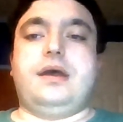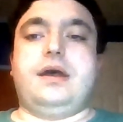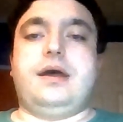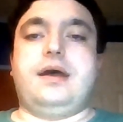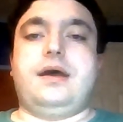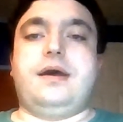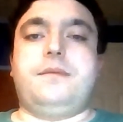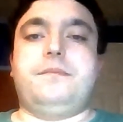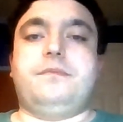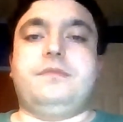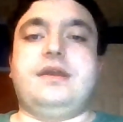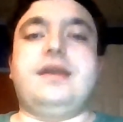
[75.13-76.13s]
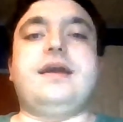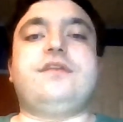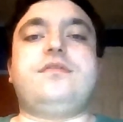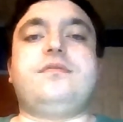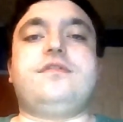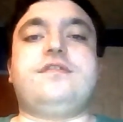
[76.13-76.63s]
Um, he
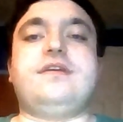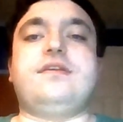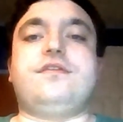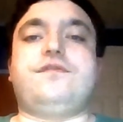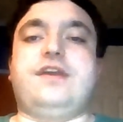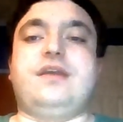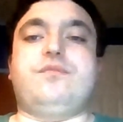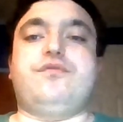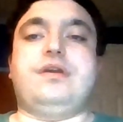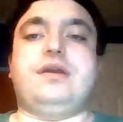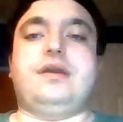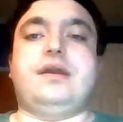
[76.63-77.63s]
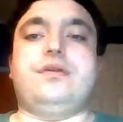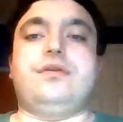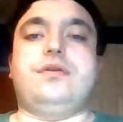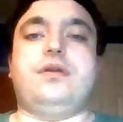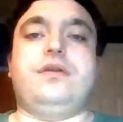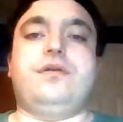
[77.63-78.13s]
hasn't seen his family
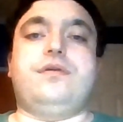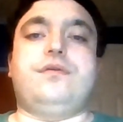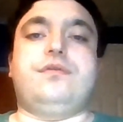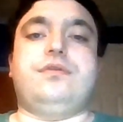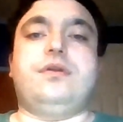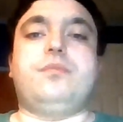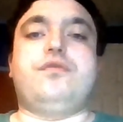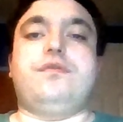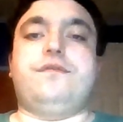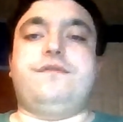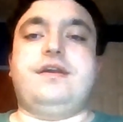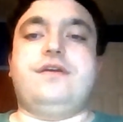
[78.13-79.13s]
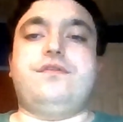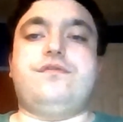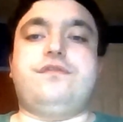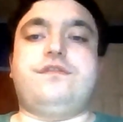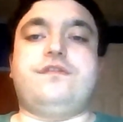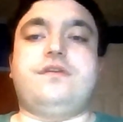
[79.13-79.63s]
in, in a number of
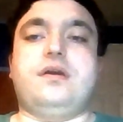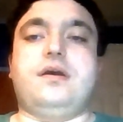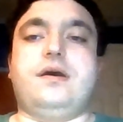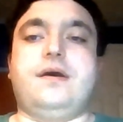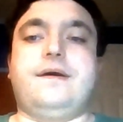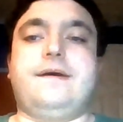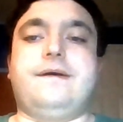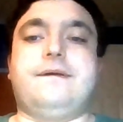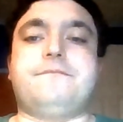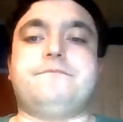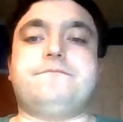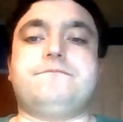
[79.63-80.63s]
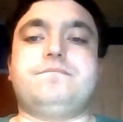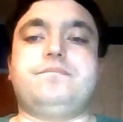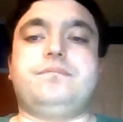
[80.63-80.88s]
years. Um,